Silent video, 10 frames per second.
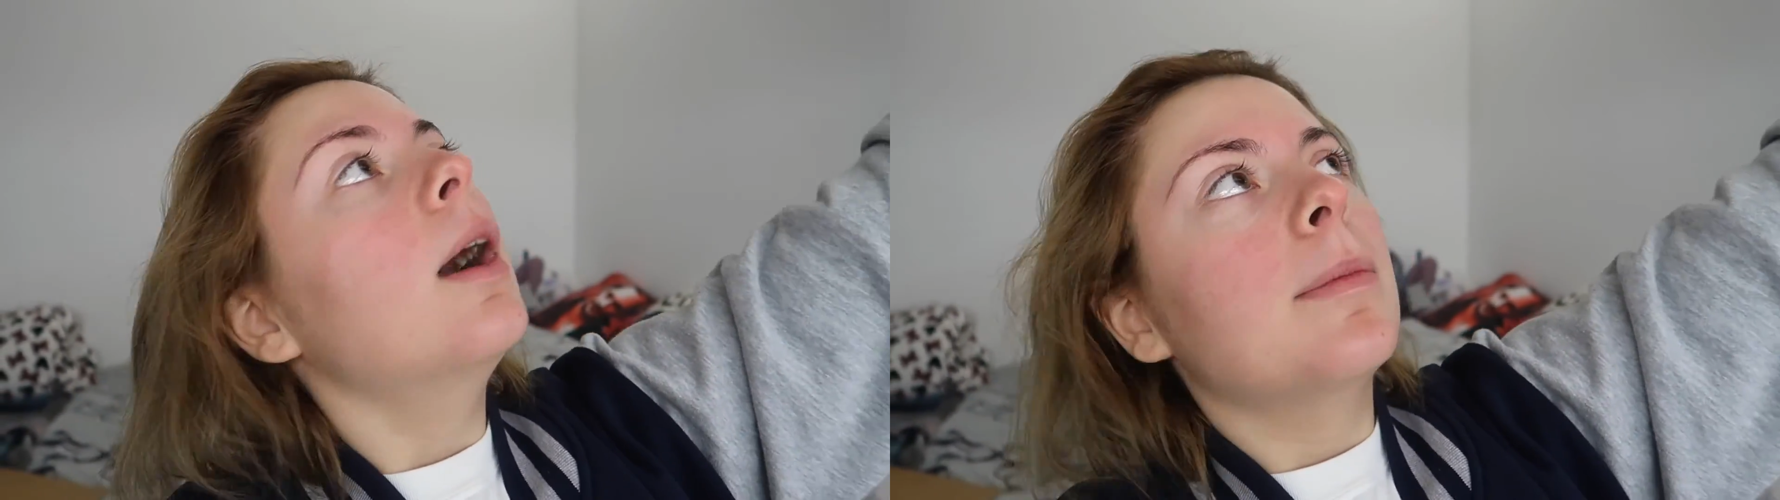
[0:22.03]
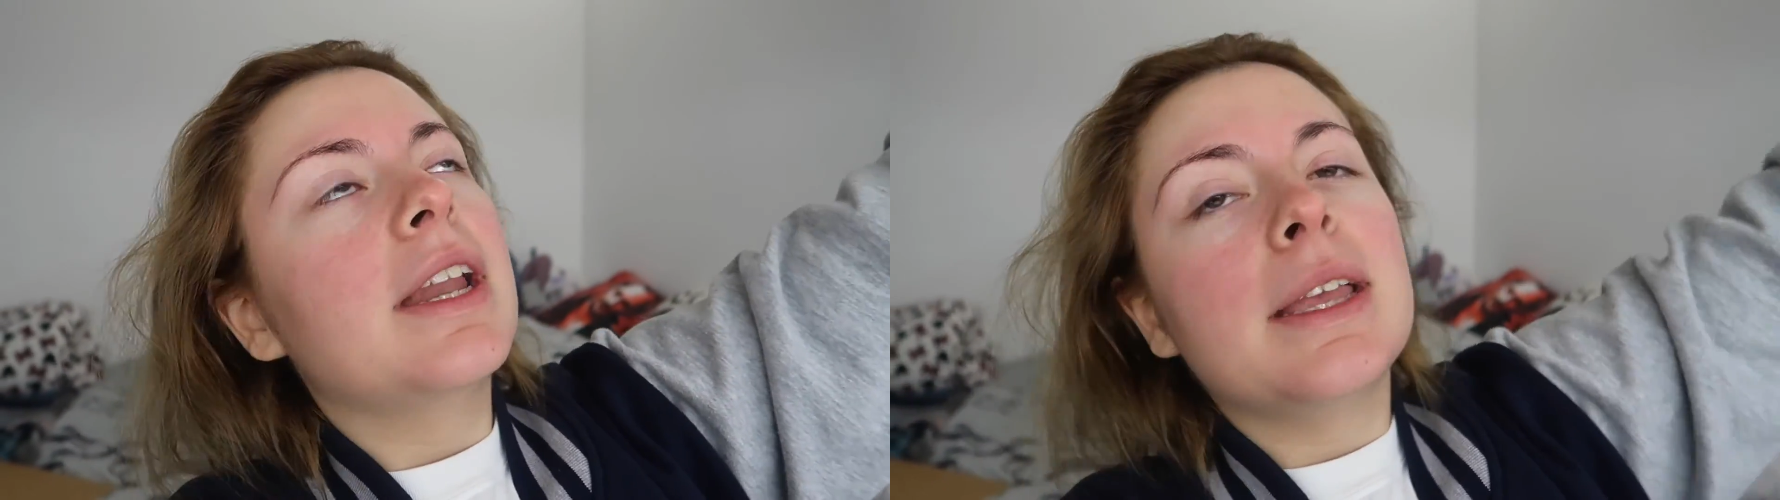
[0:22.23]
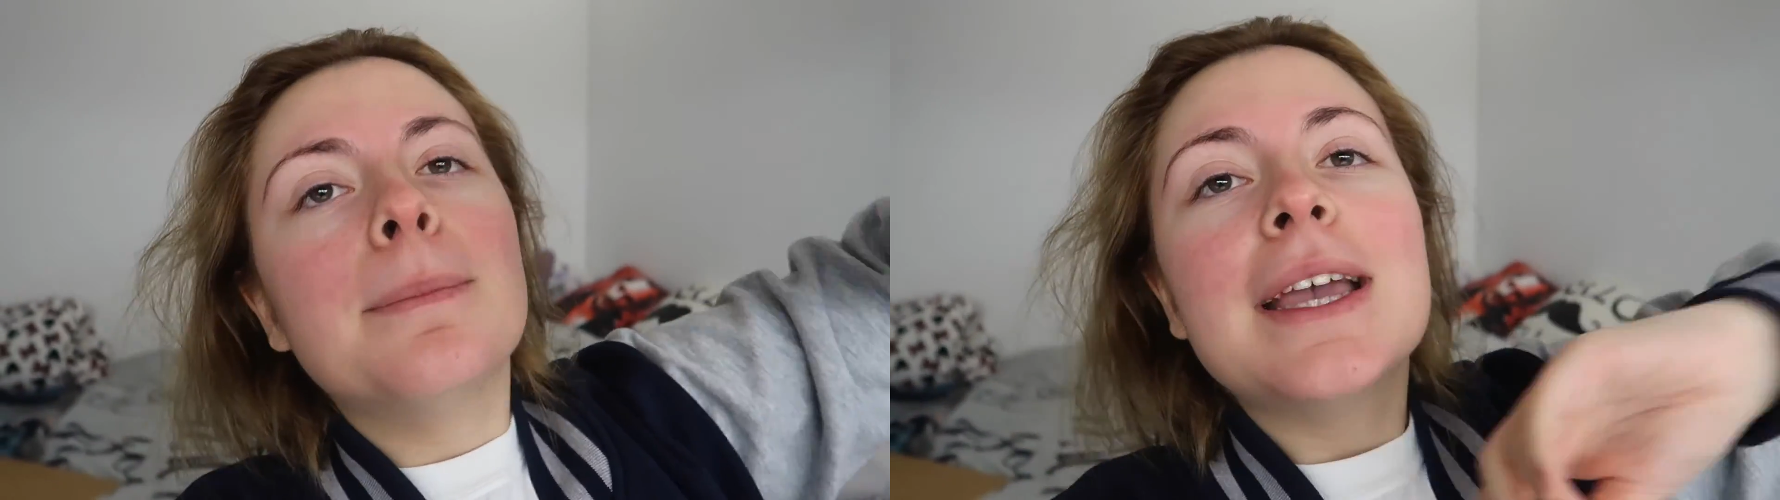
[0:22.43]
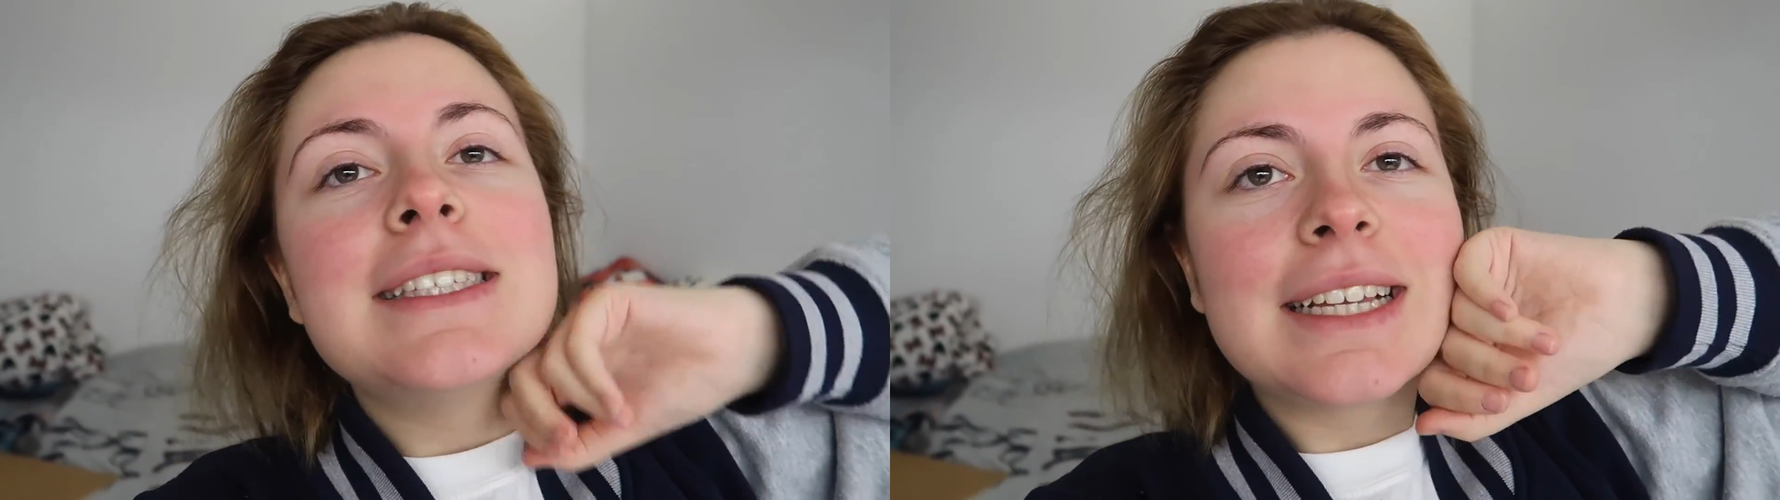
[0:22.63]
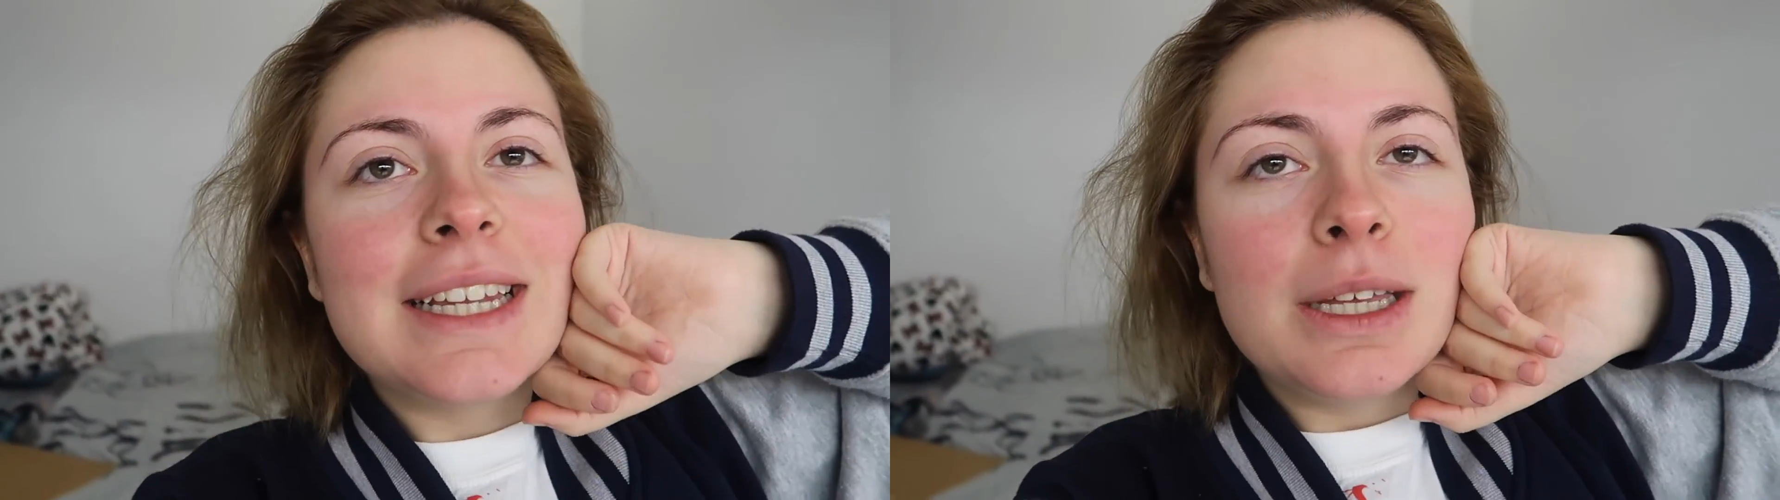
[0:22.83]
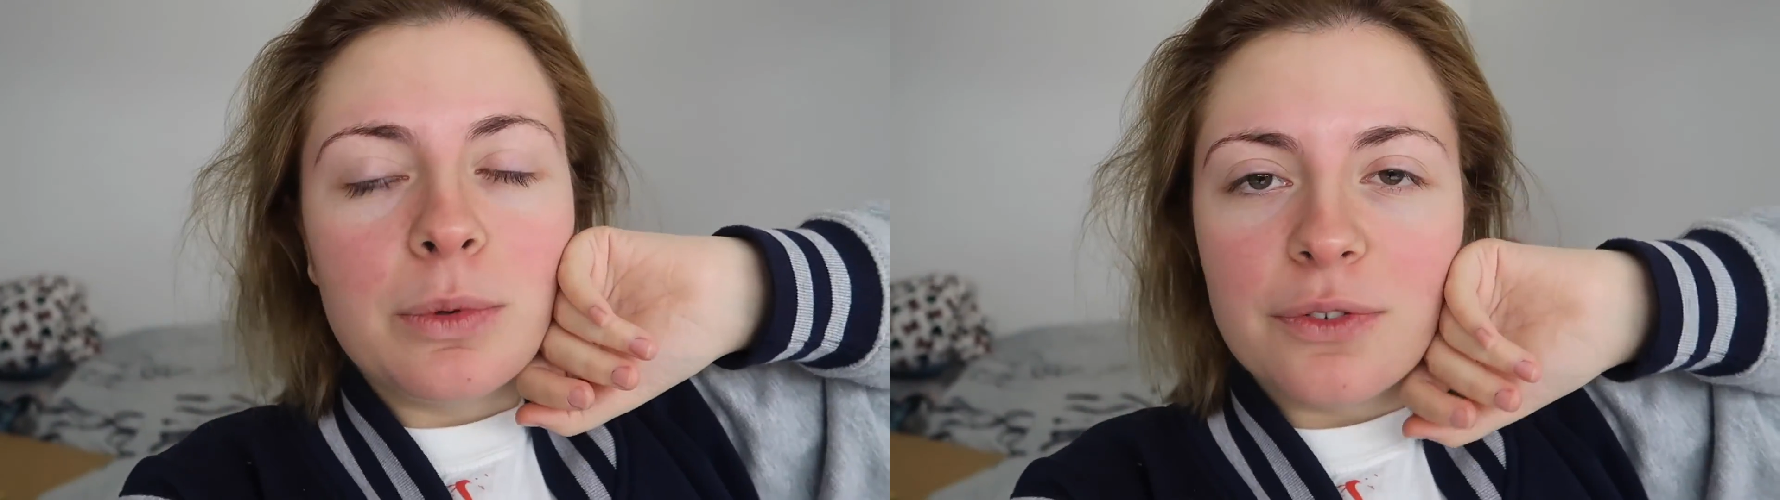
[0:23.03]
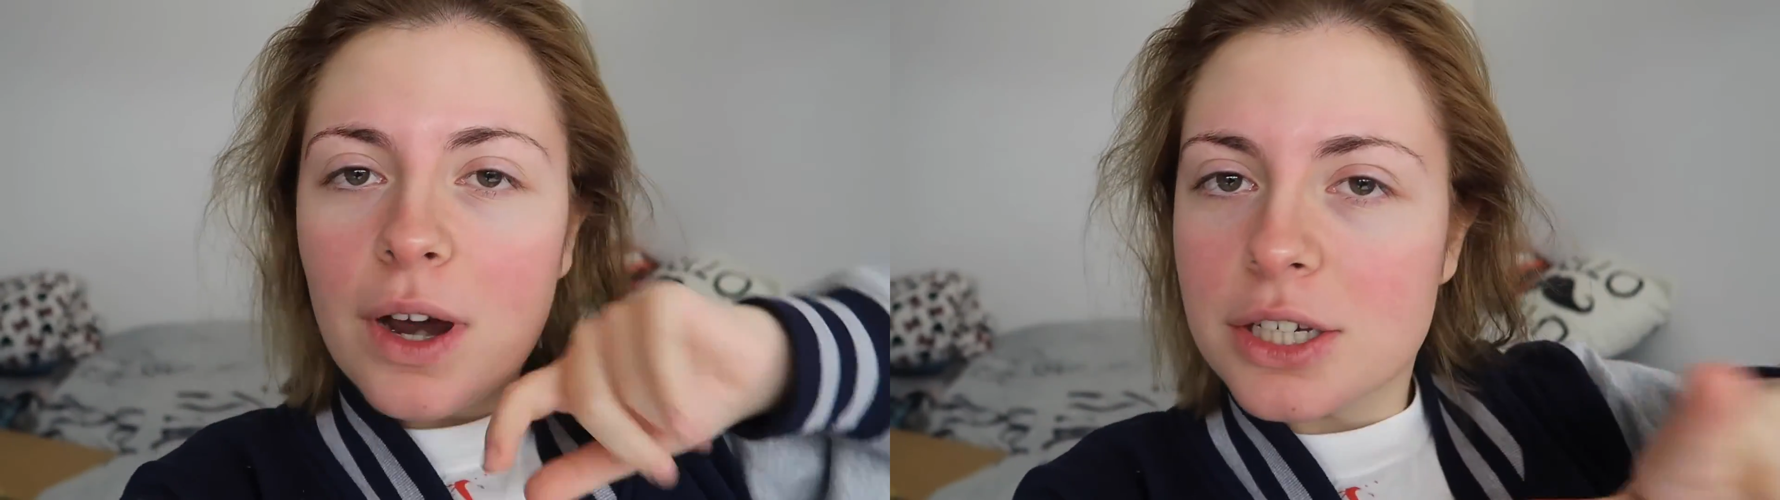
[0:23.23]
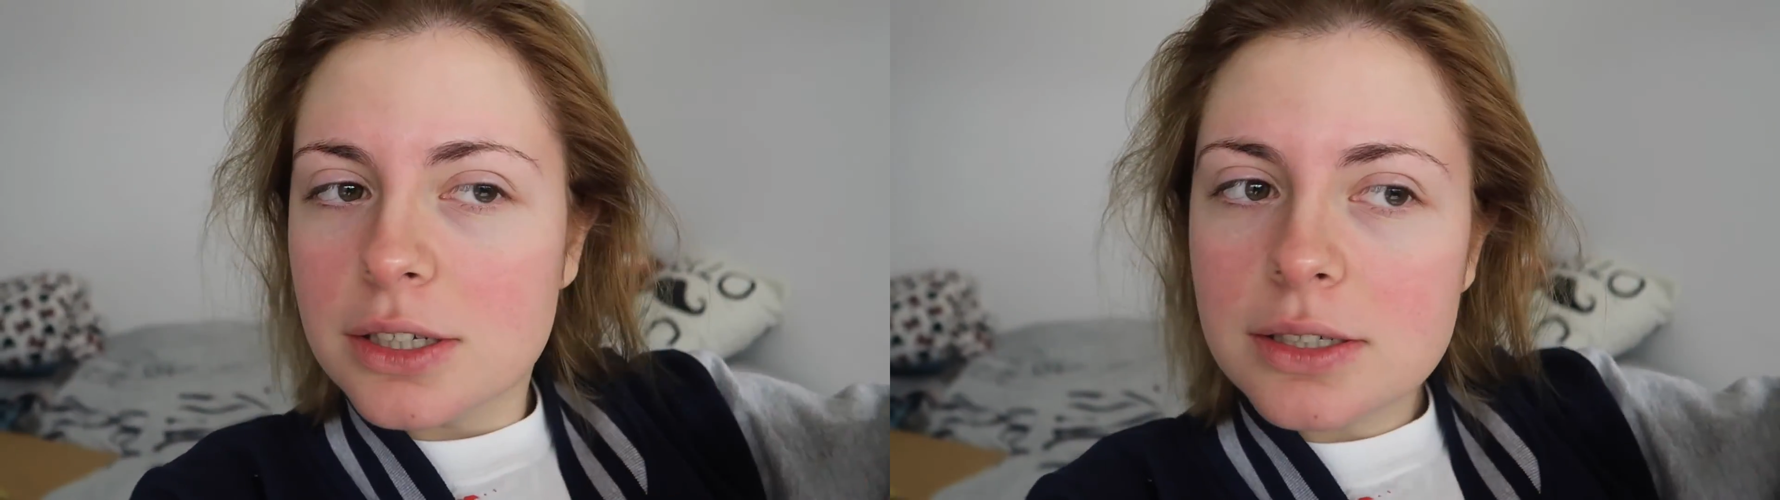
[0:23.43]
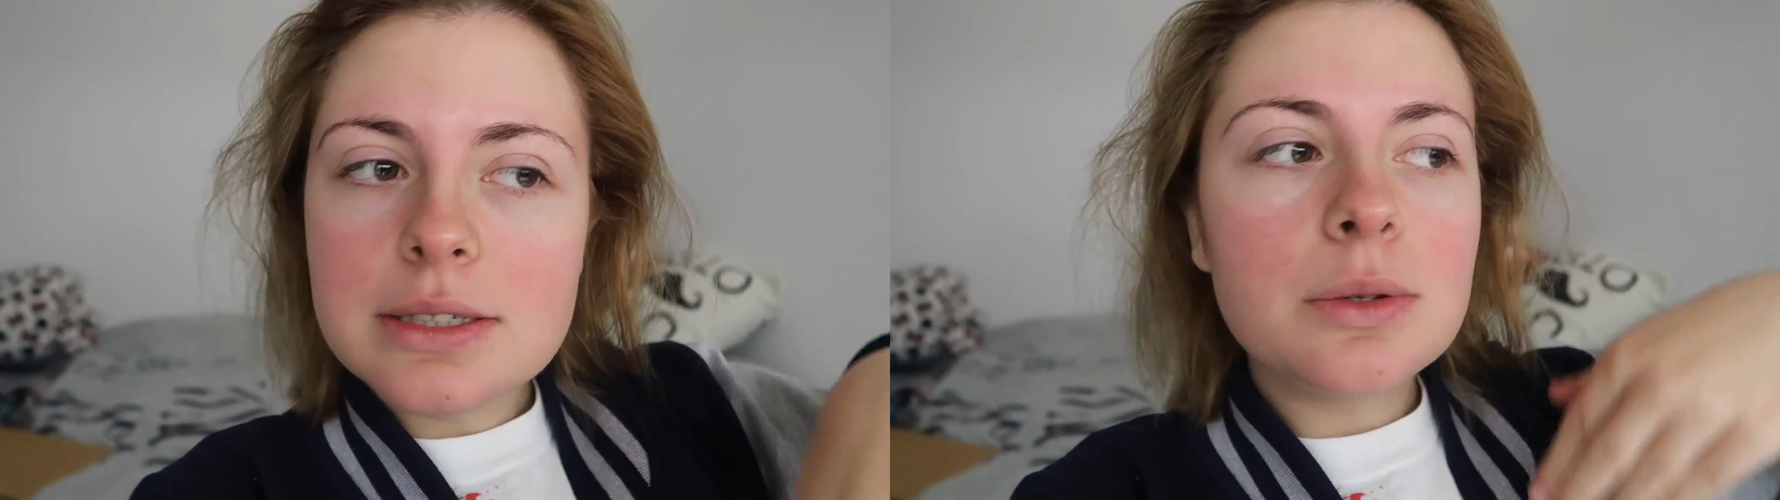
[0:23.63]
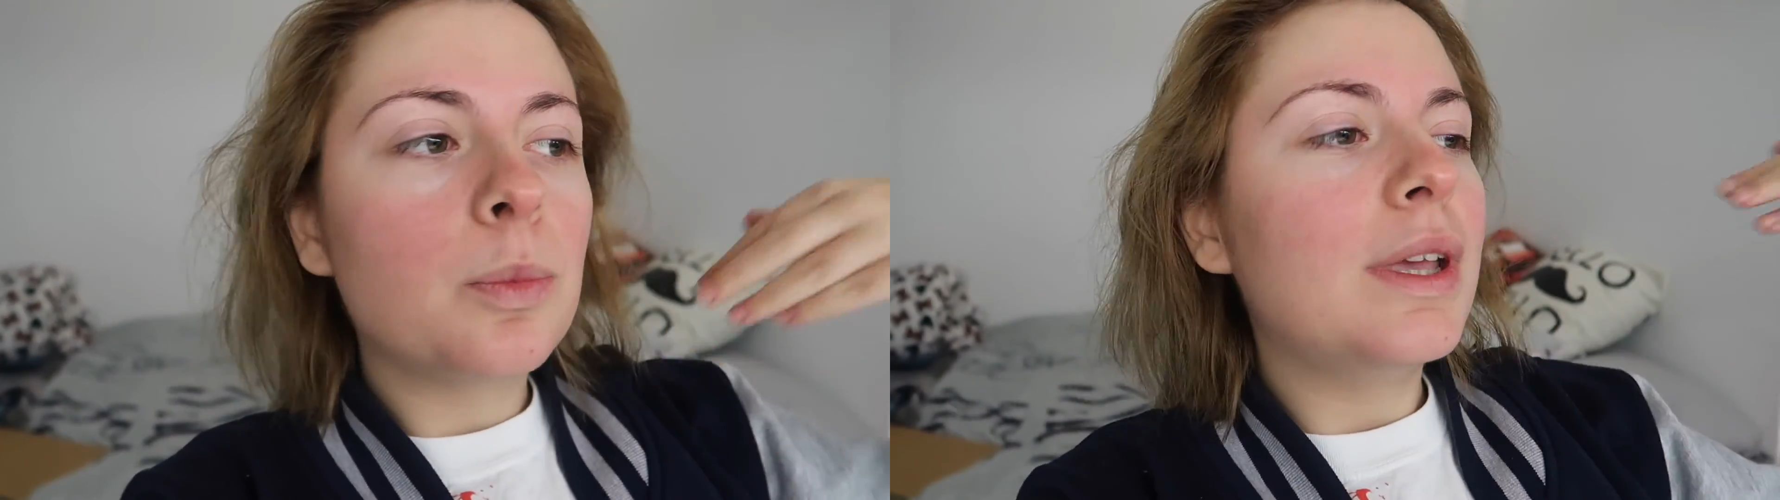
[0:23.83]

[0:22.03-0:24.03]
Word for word: I'm ready. Basically, with freshers,